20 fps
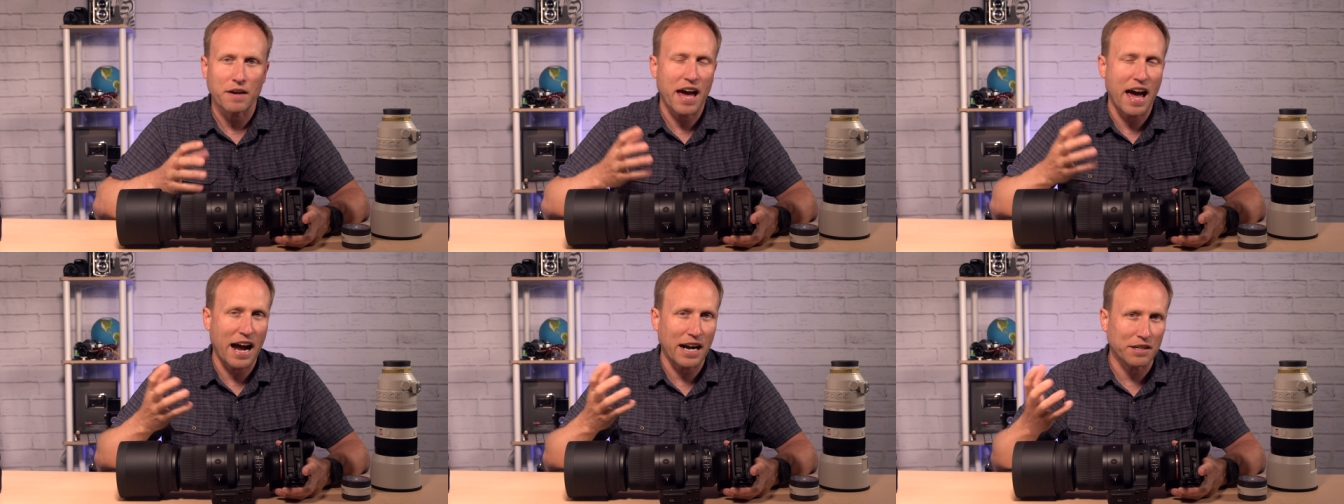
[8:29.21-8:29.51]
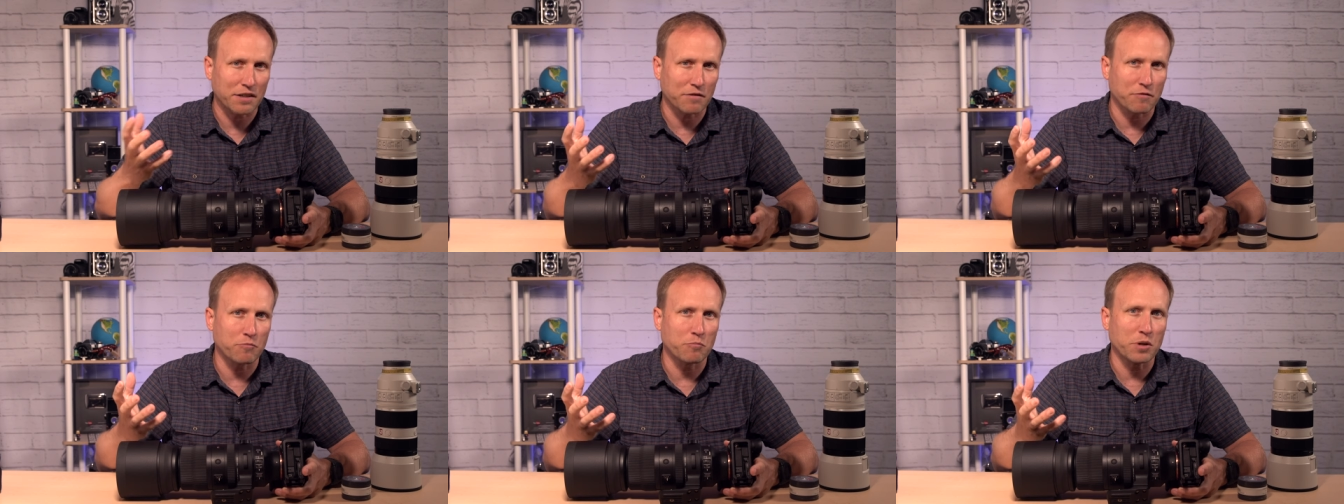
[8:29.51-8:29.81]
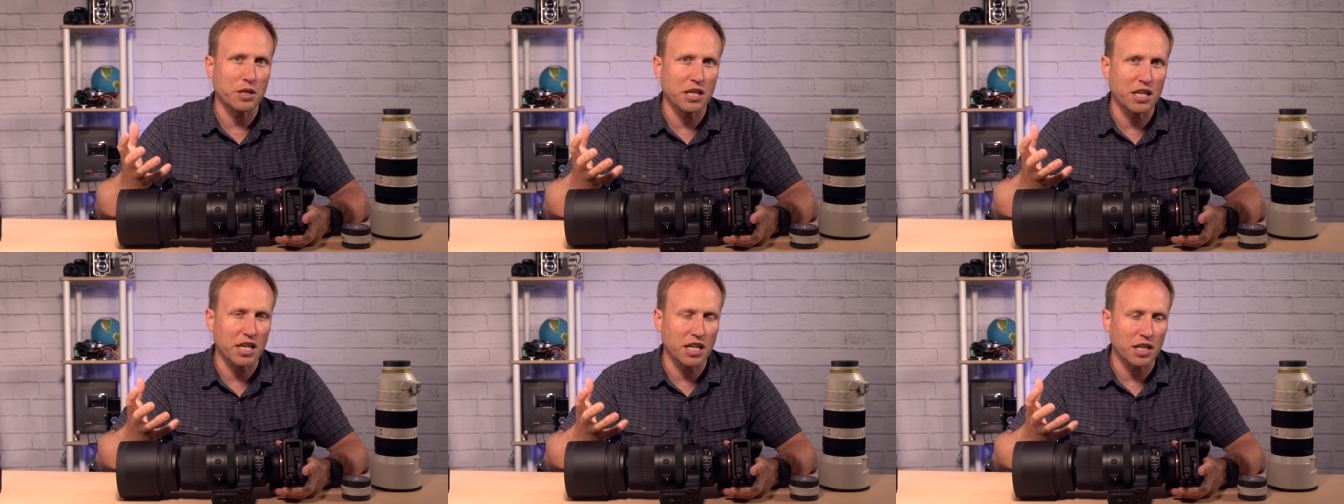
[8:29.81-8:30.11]
Active
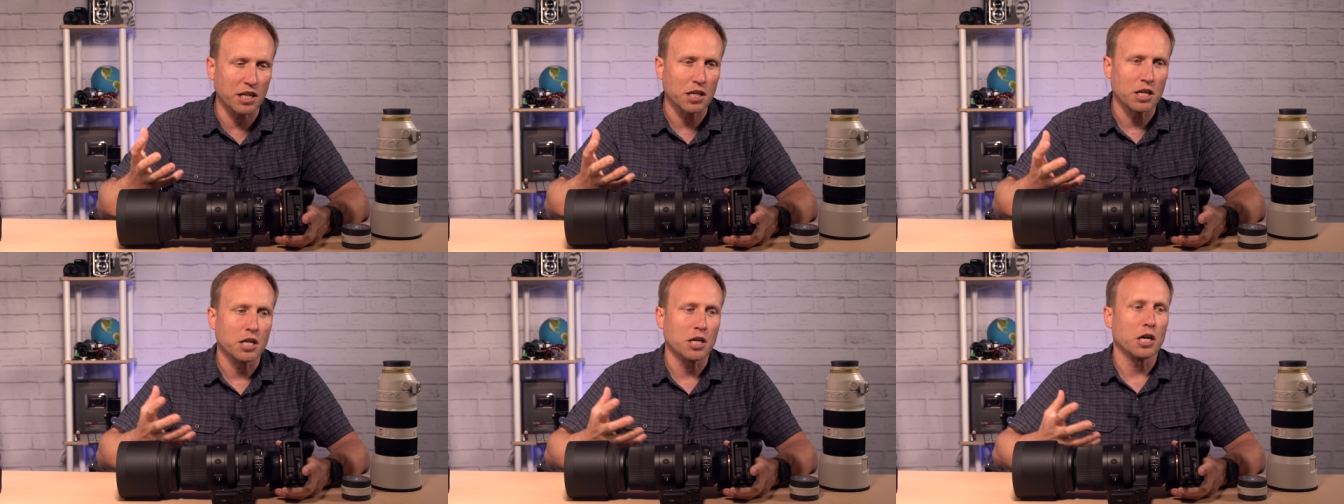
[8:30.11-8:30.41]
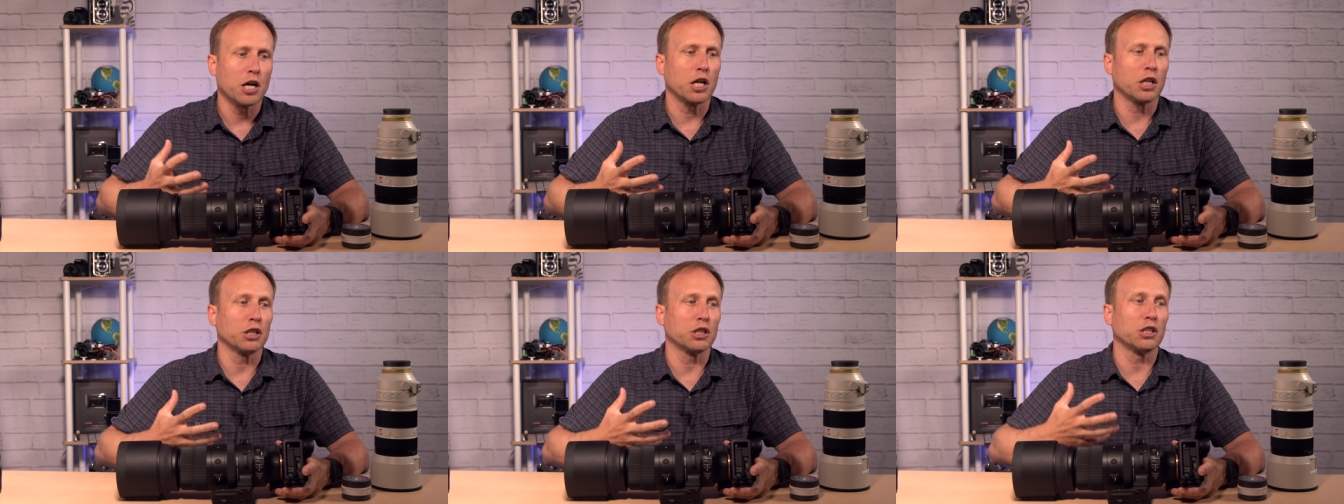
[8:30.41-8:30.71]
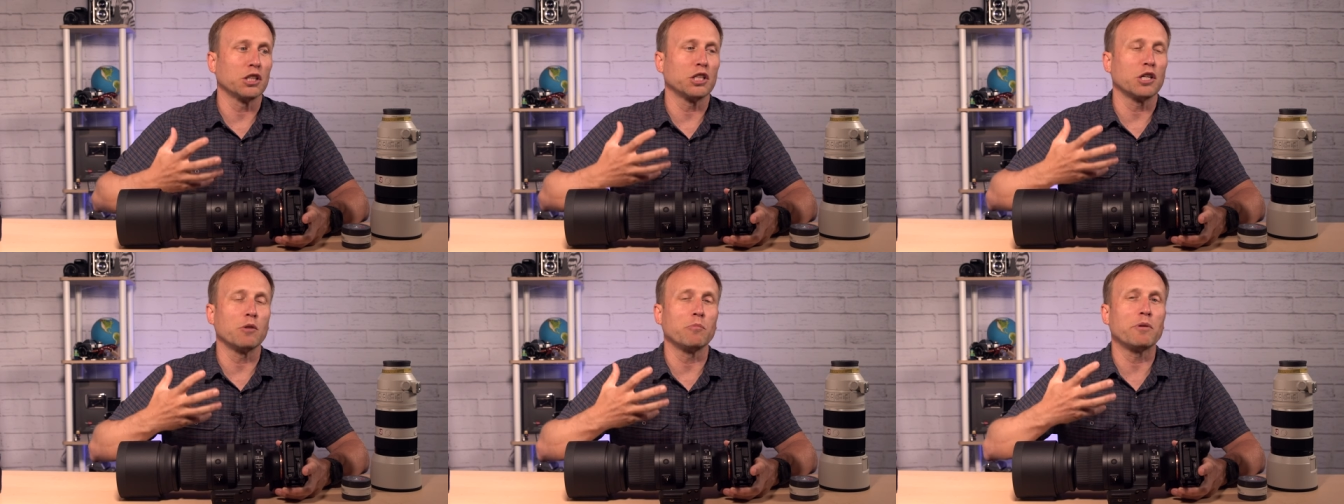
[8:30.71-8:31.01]
being a
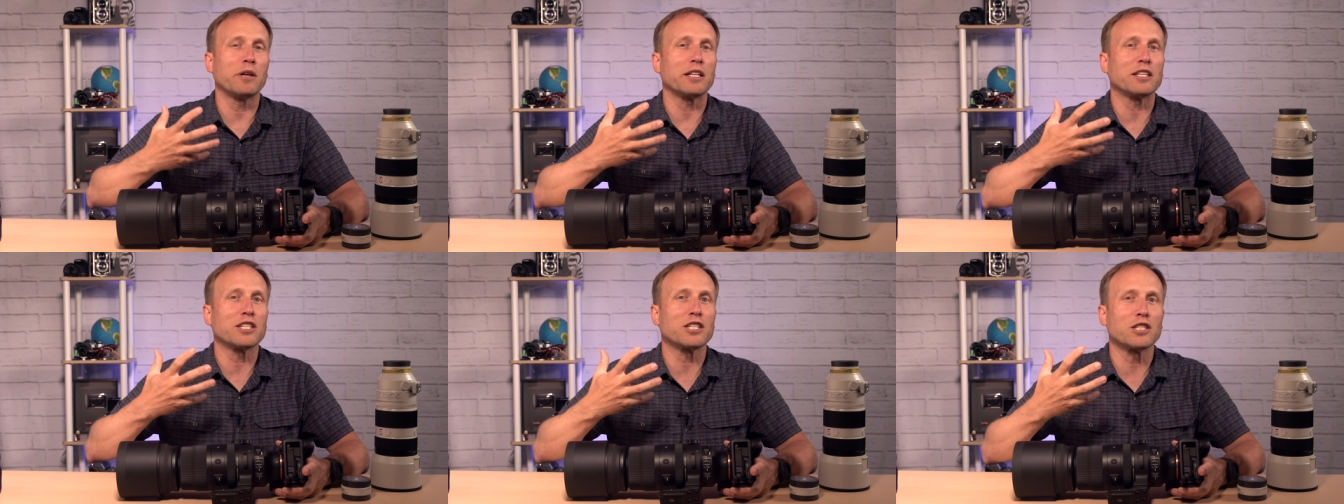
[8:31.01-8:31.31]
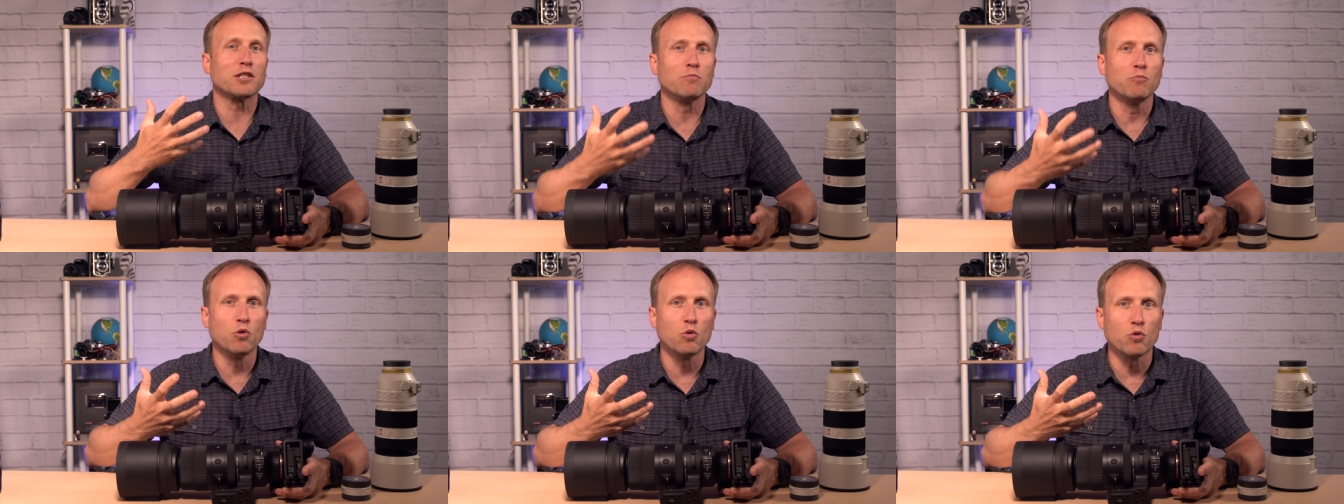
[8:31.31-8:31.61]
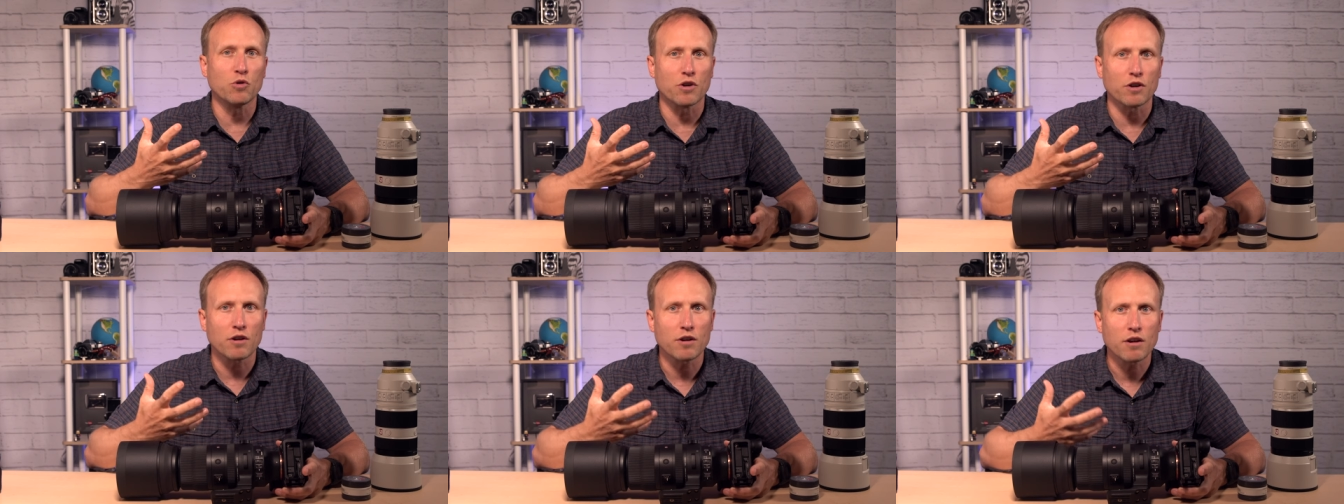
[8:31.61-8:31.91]
little bit
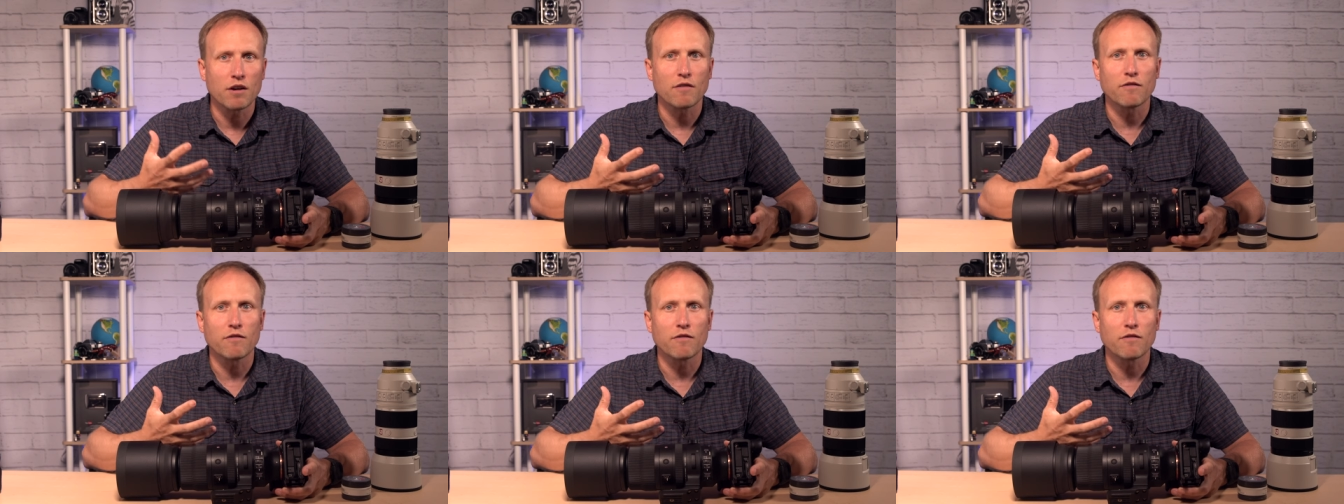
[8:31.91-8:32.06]
smoother